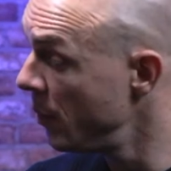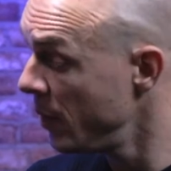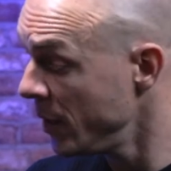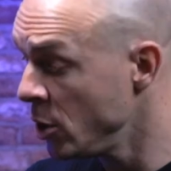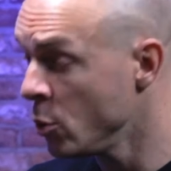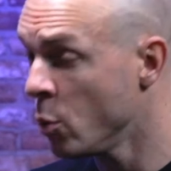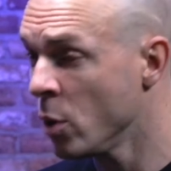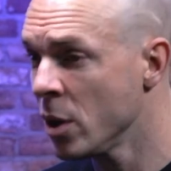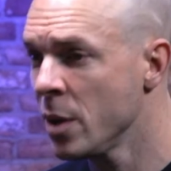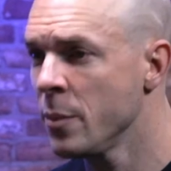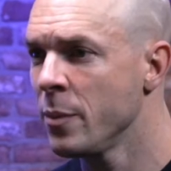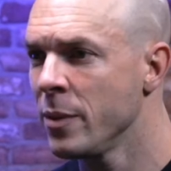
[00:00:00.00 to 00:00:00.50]

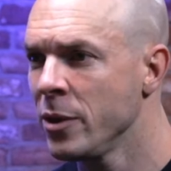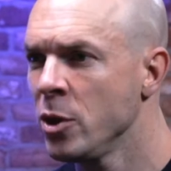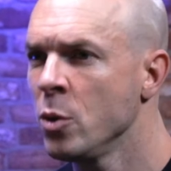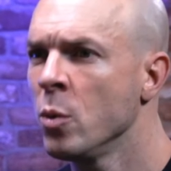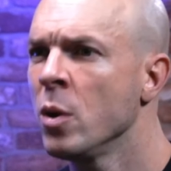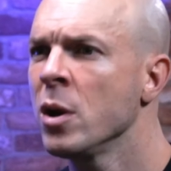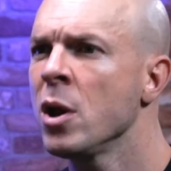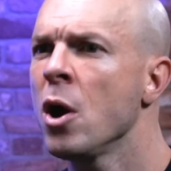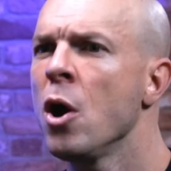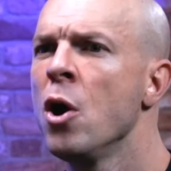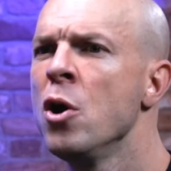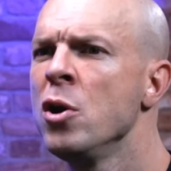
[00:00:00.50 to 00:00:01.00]
You want to, you
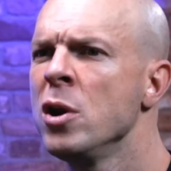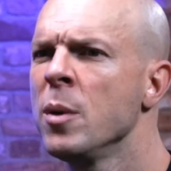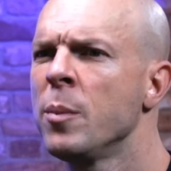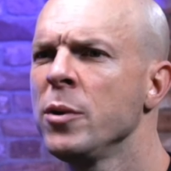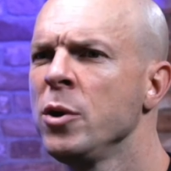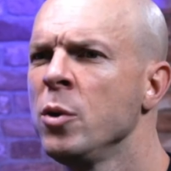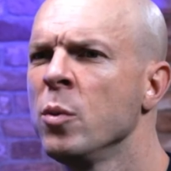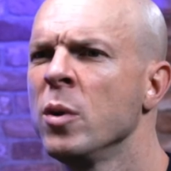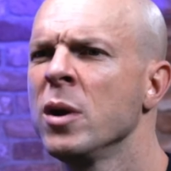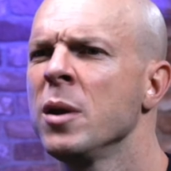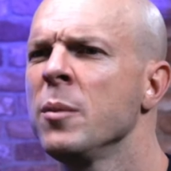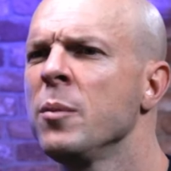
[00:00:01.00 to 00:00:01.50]
want to own up.
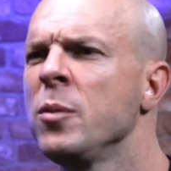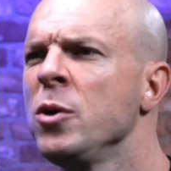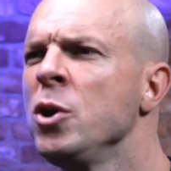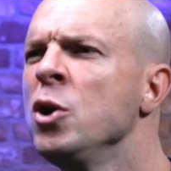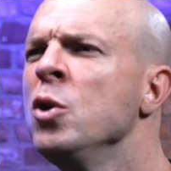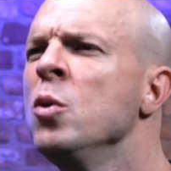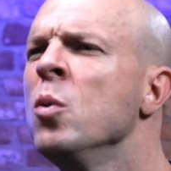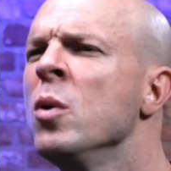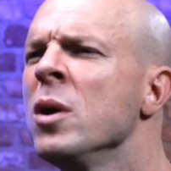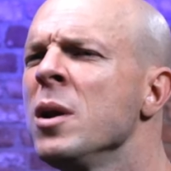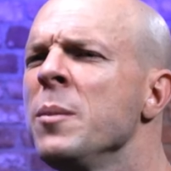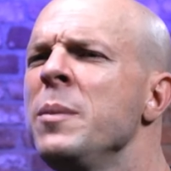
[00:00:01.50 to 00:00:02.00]
You want to,
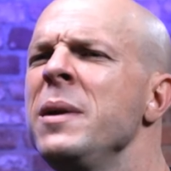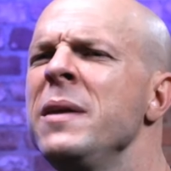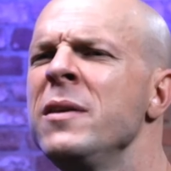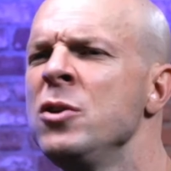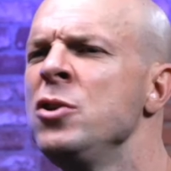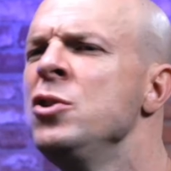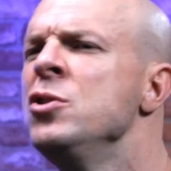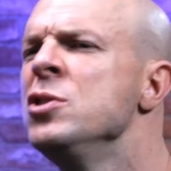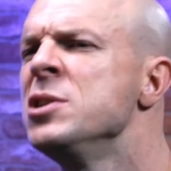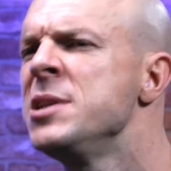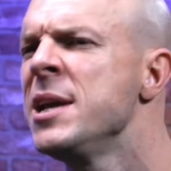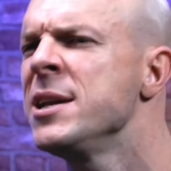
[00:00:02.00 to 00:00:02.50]
you want to be the
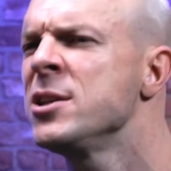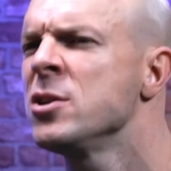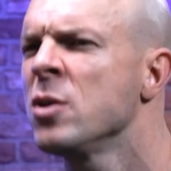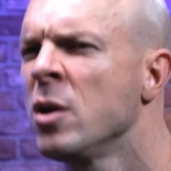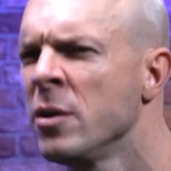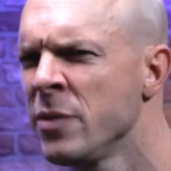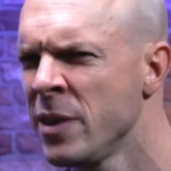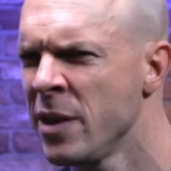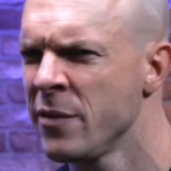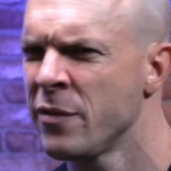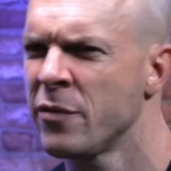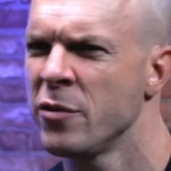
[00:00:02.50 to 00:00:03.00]
newsletter
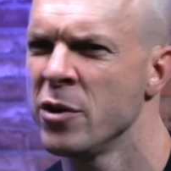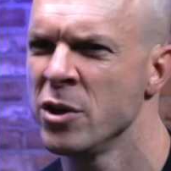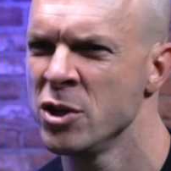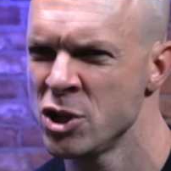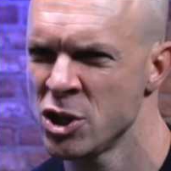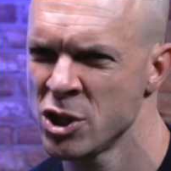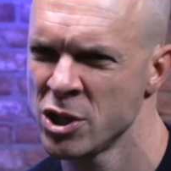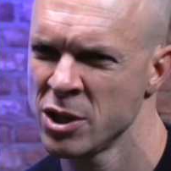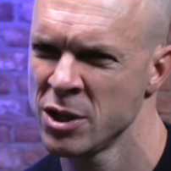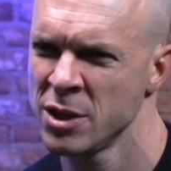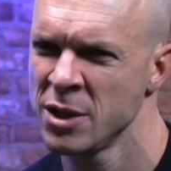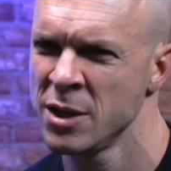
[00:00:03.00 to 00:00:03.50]
on their
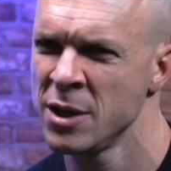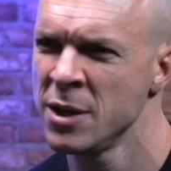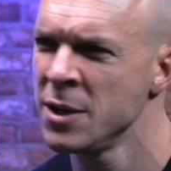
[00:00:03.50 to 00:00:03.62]
fridge.